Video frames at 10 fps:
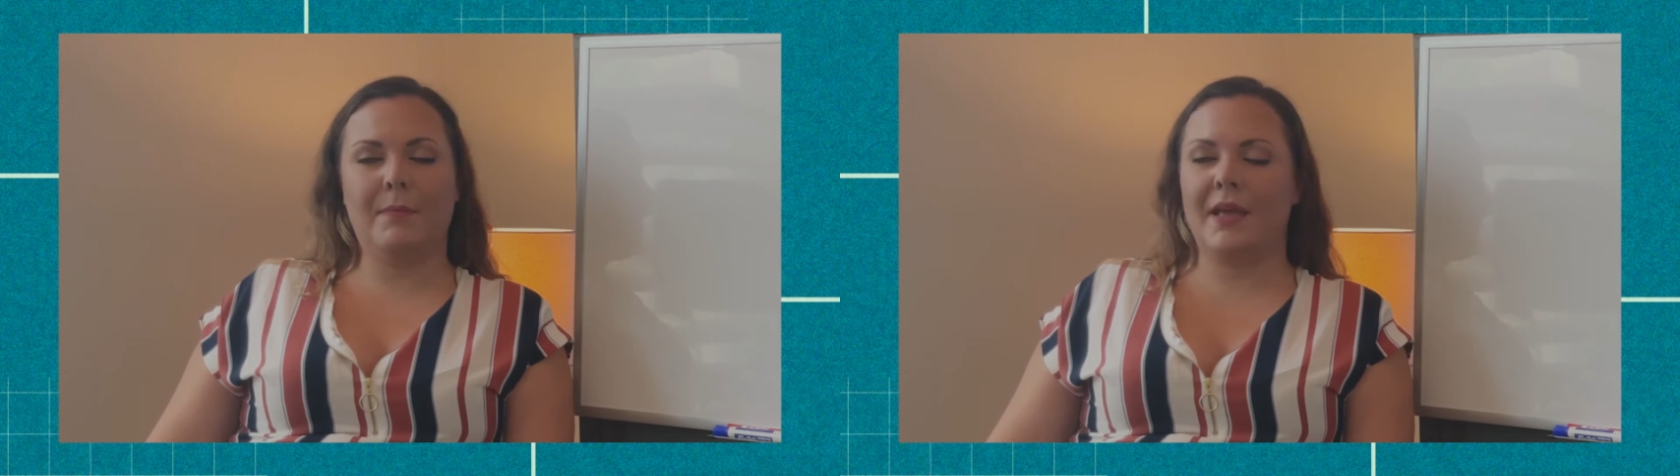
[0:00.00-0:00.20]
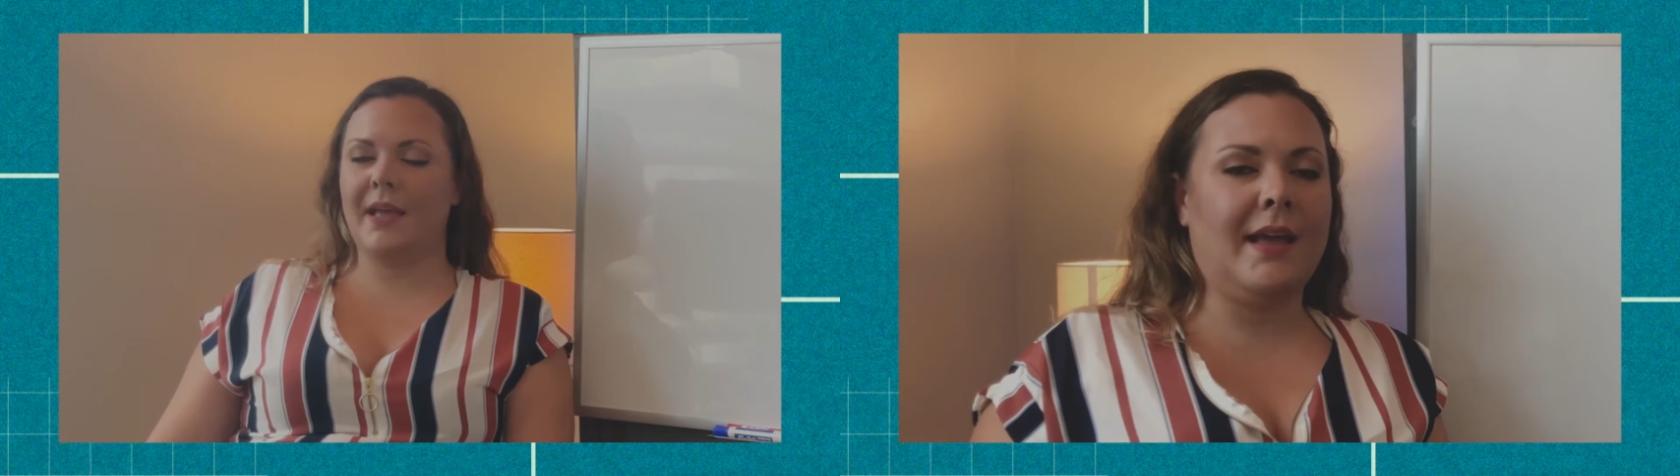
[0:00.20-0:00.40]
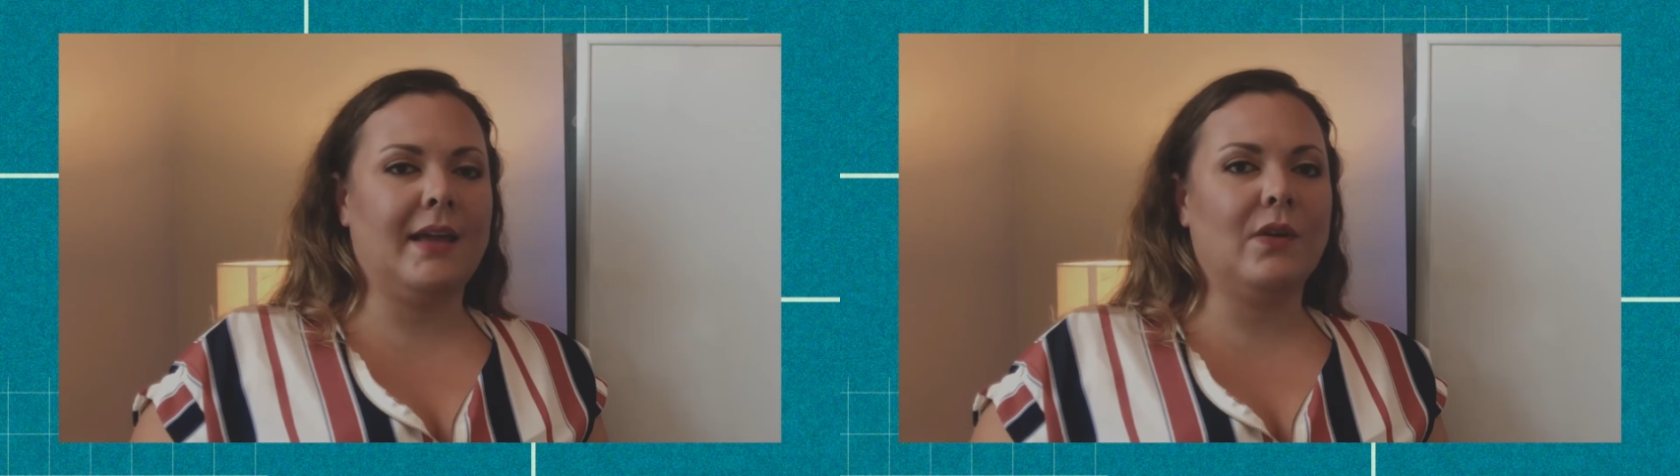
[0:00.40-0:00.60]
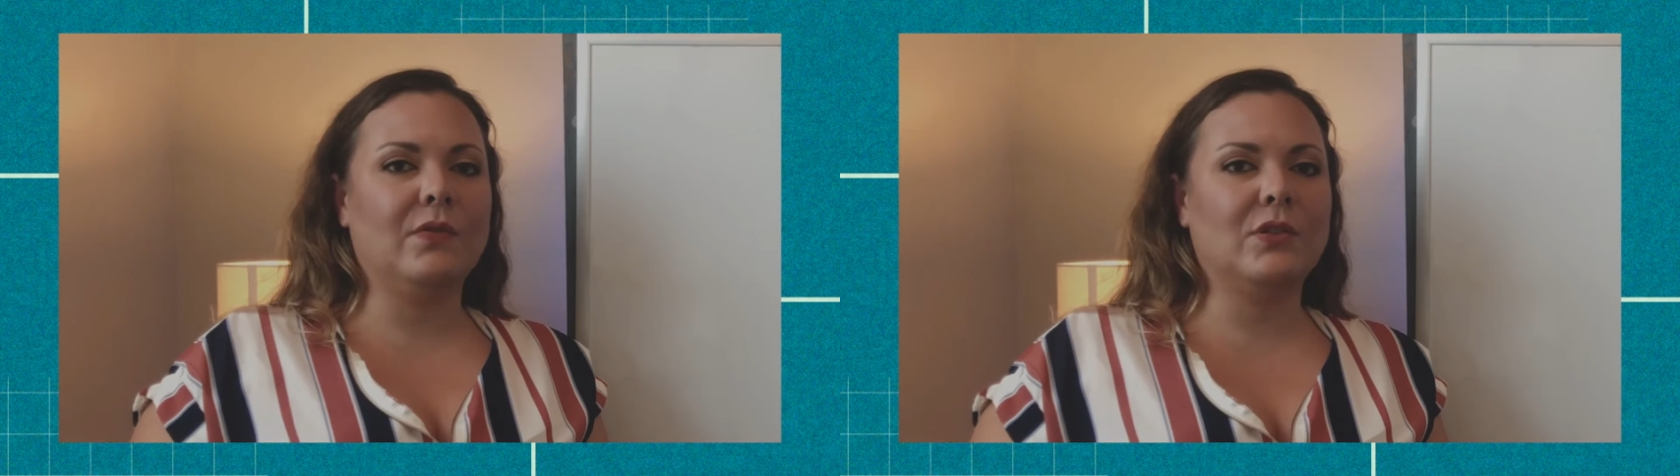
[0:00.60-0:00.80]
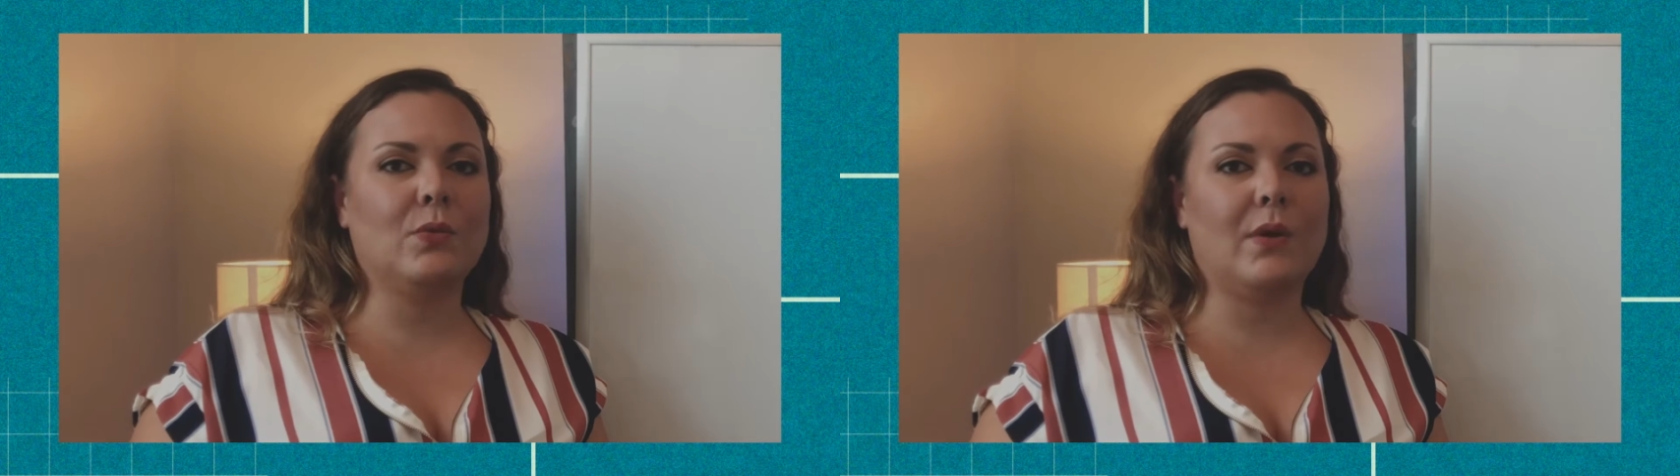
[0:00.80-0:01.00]
May
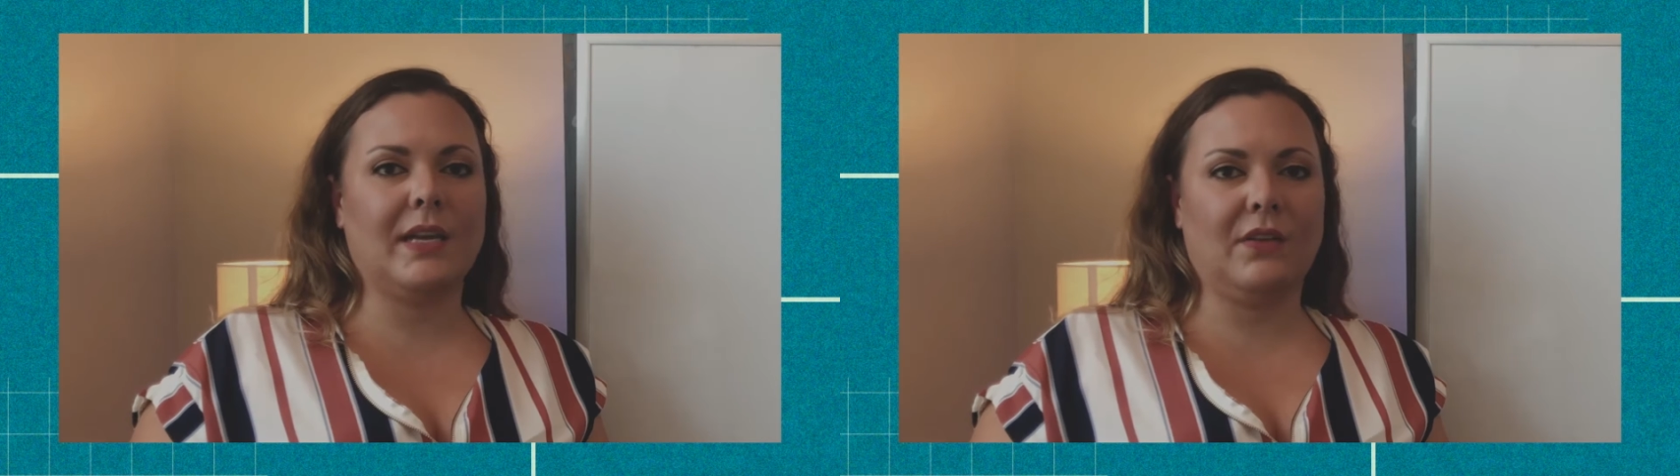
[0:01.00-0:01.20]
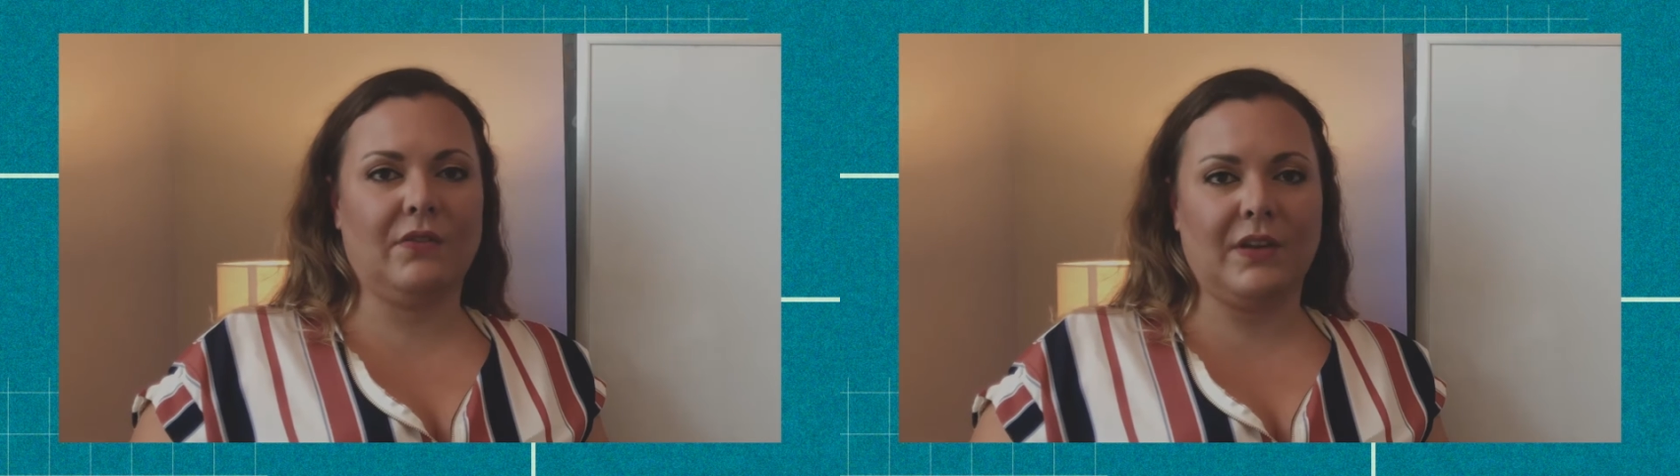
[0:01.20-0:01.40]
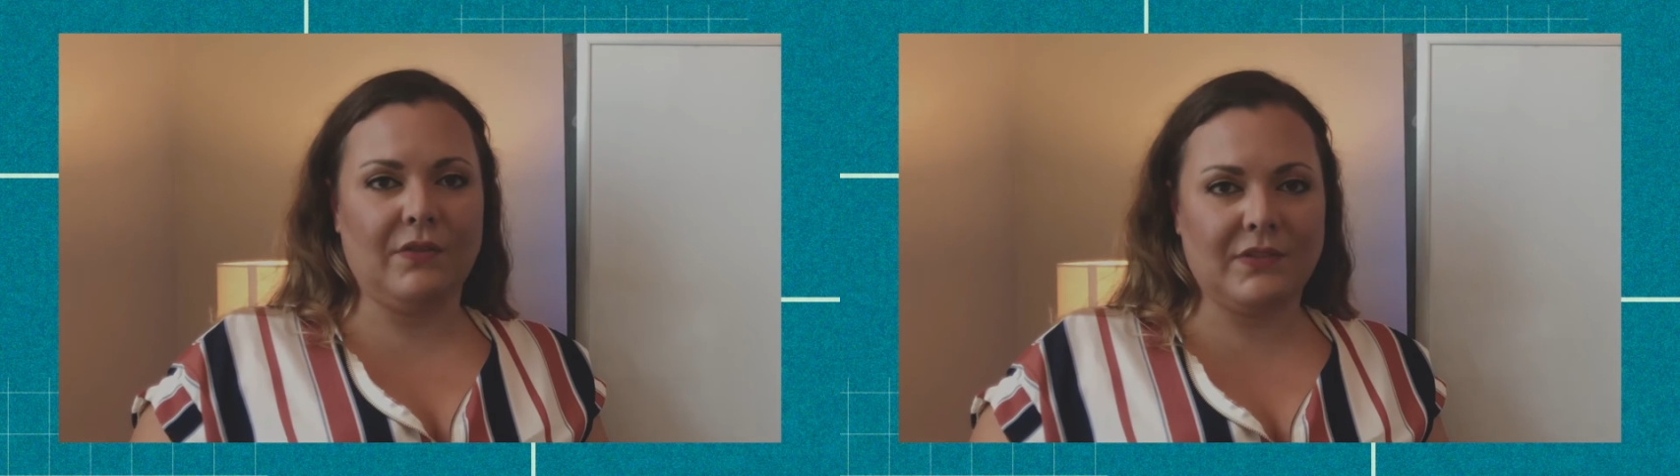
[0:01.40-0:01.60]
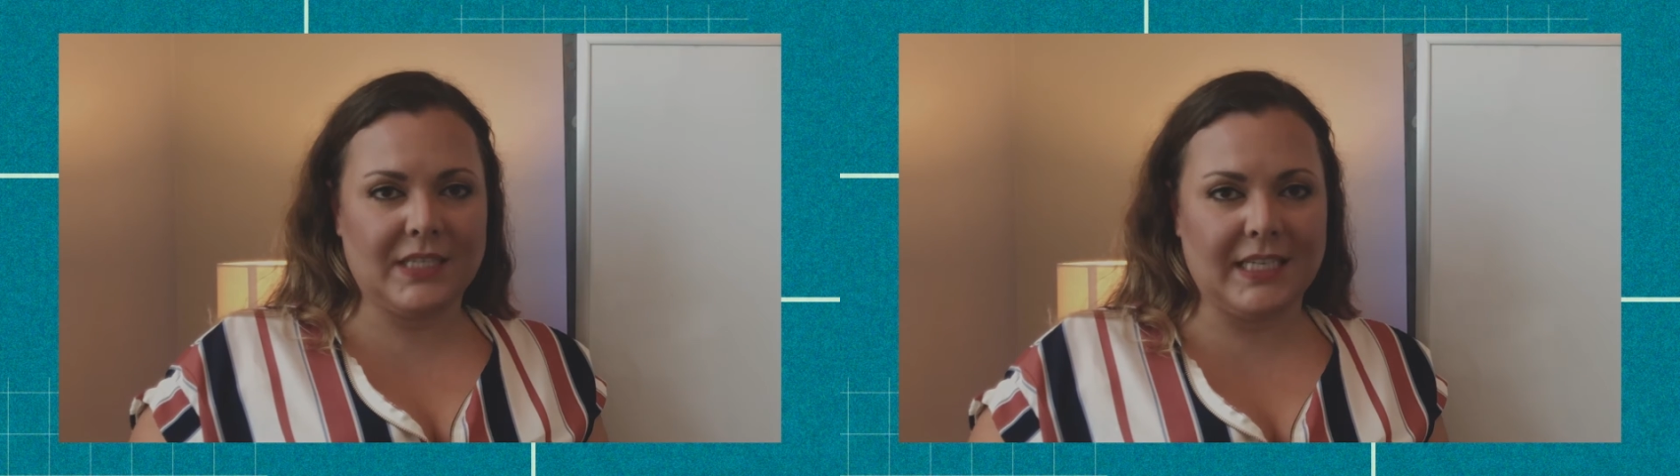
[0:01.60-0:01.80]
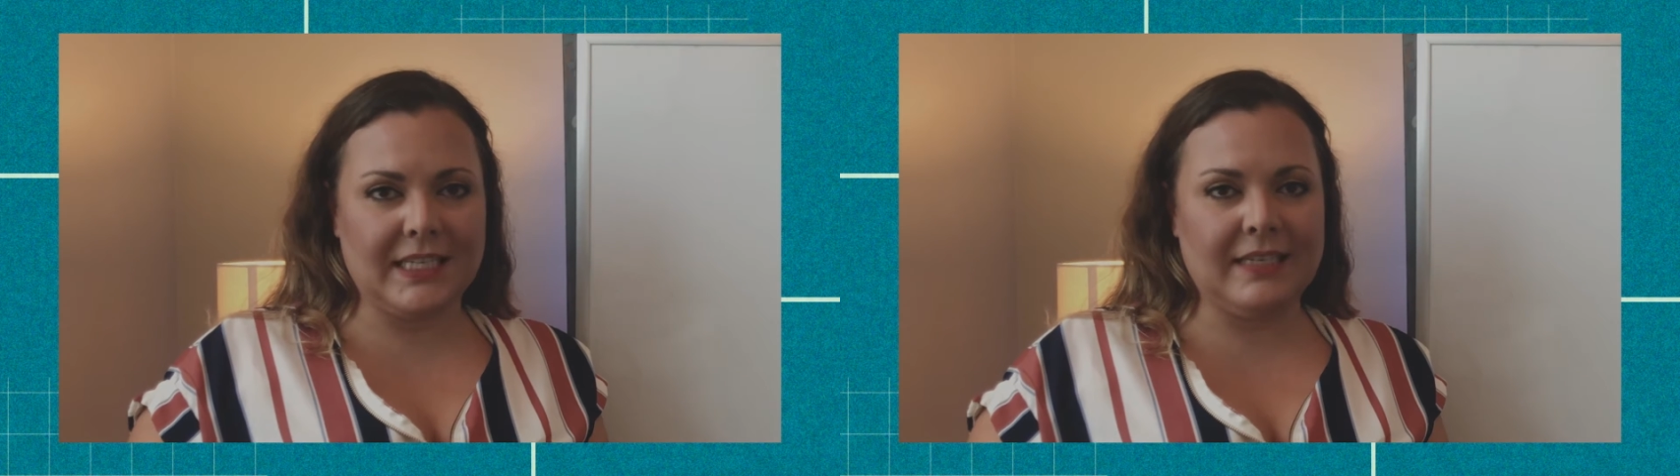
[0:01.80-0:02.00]
of
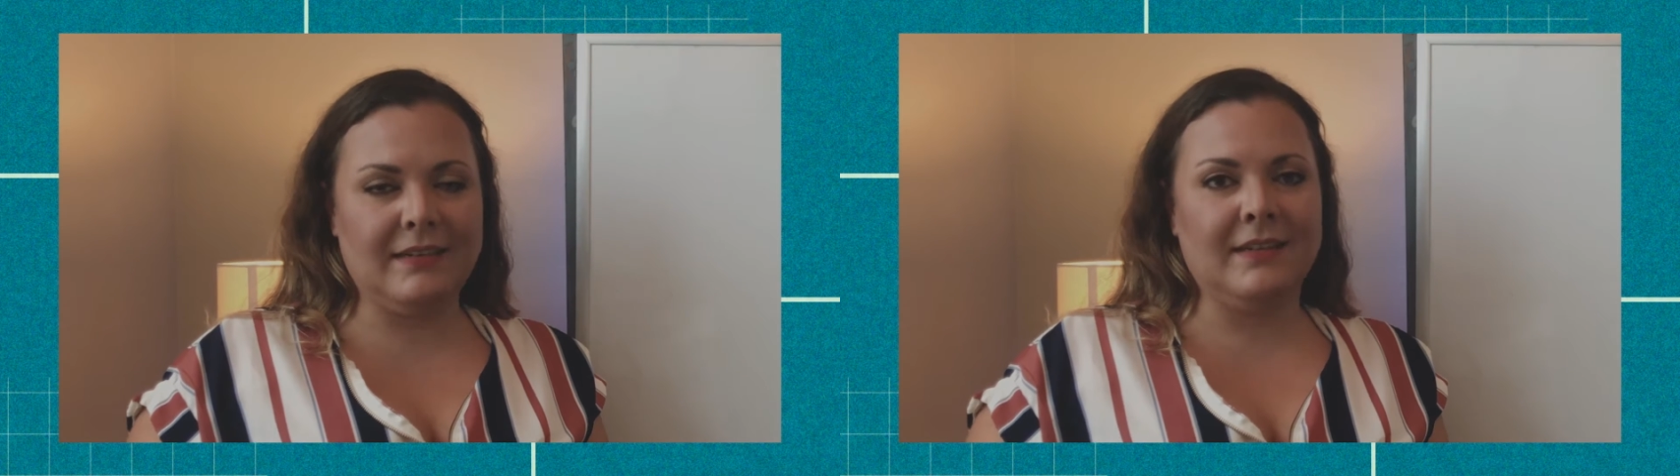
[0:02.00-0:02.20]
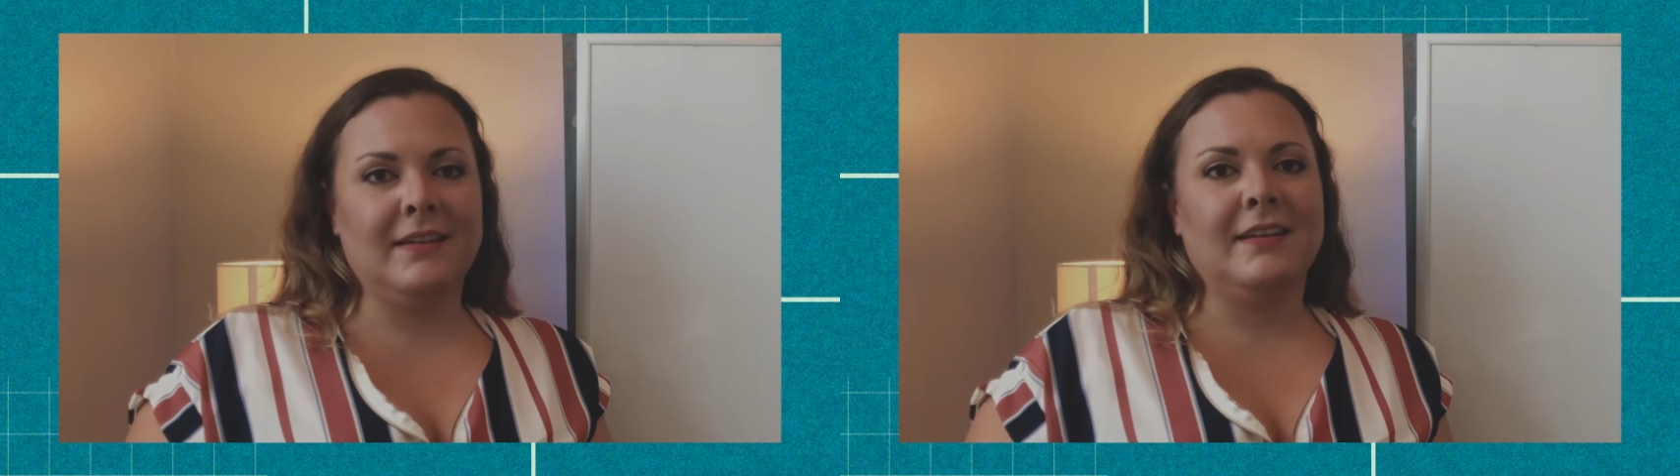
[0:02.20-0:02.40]
2015.